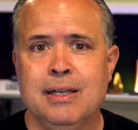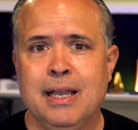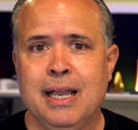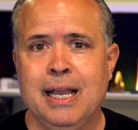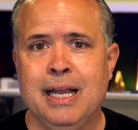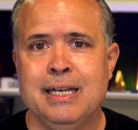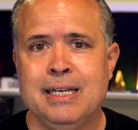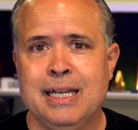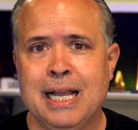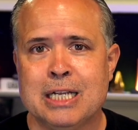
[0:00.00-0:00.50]

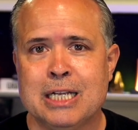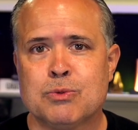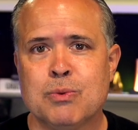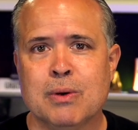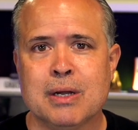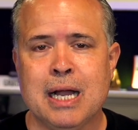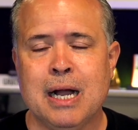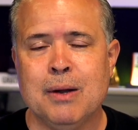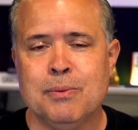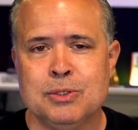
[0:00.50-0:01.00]
and that's
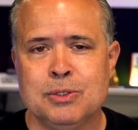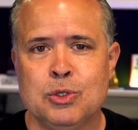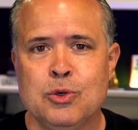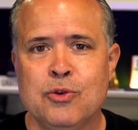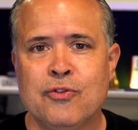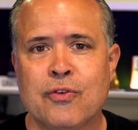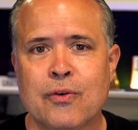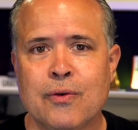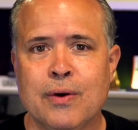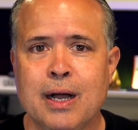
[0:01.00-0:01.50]
what God would do
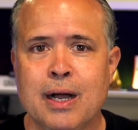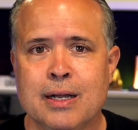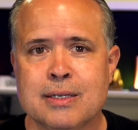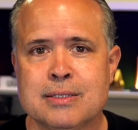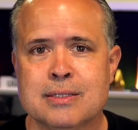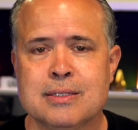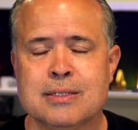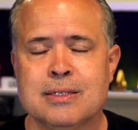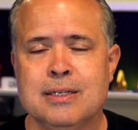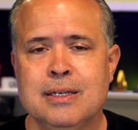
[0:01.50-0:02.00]
for
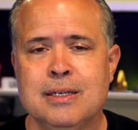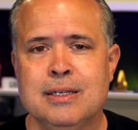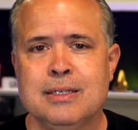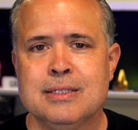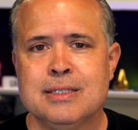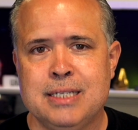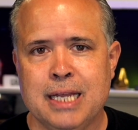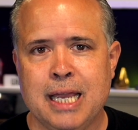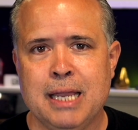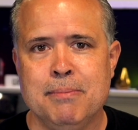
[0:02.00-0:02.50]
us.
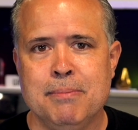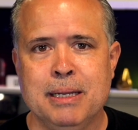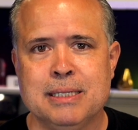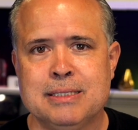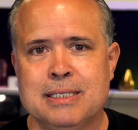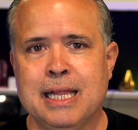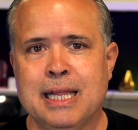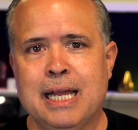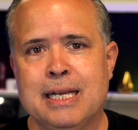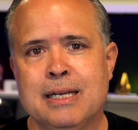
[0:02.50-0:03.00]
Say amen
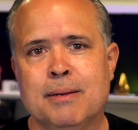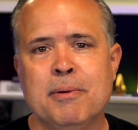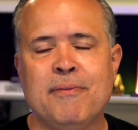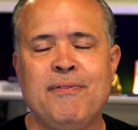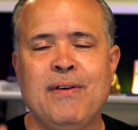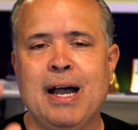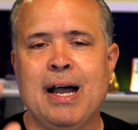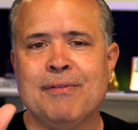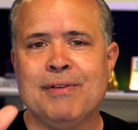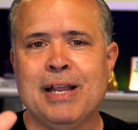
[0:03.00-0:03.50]
to that. Number
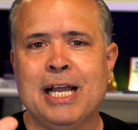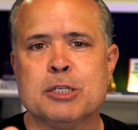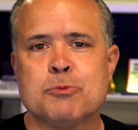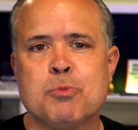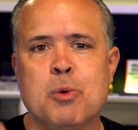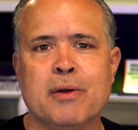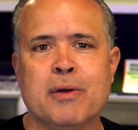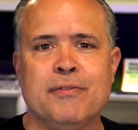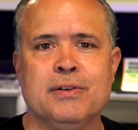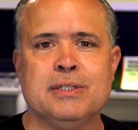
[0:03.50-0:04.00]
five, last
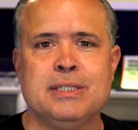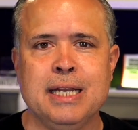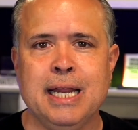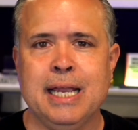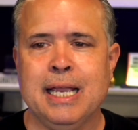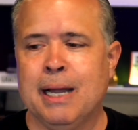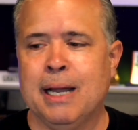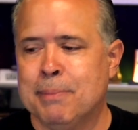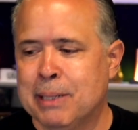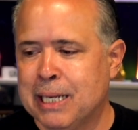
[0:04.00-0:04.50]
point for
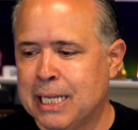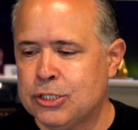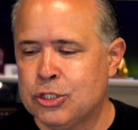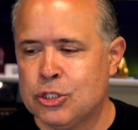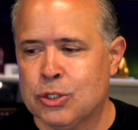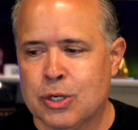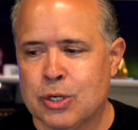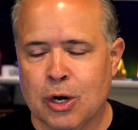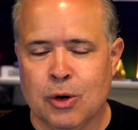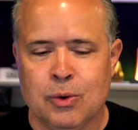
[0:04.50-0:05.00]
today. I'm gonna let
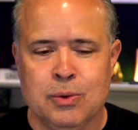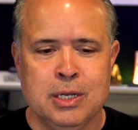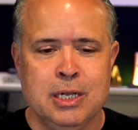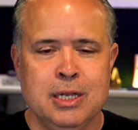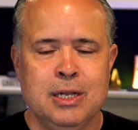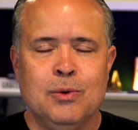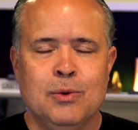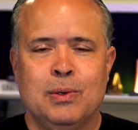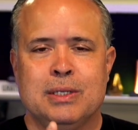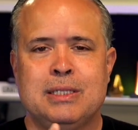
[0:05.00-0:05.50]
you go
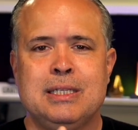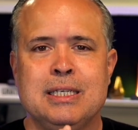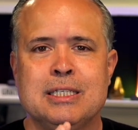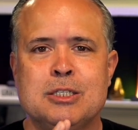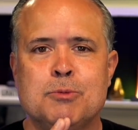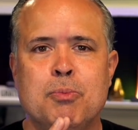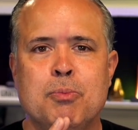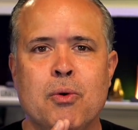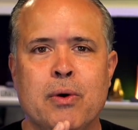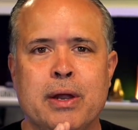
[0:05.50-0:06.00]
with
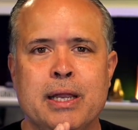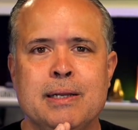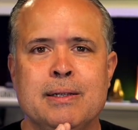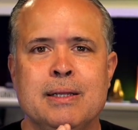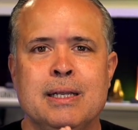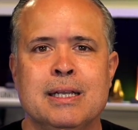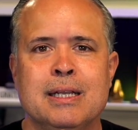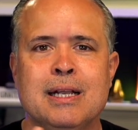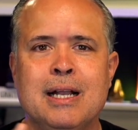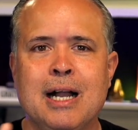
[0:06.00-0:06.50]
this point.
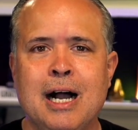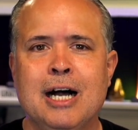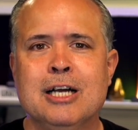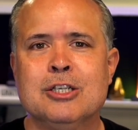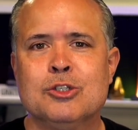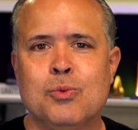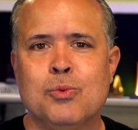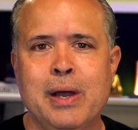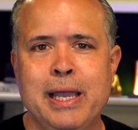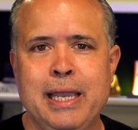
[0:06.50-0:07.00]

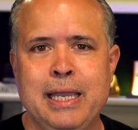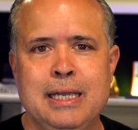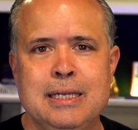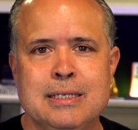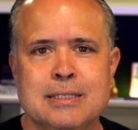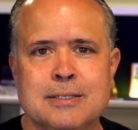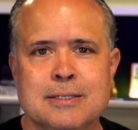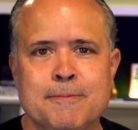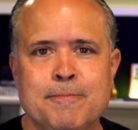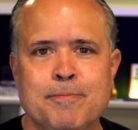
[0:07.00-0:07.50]
God's ways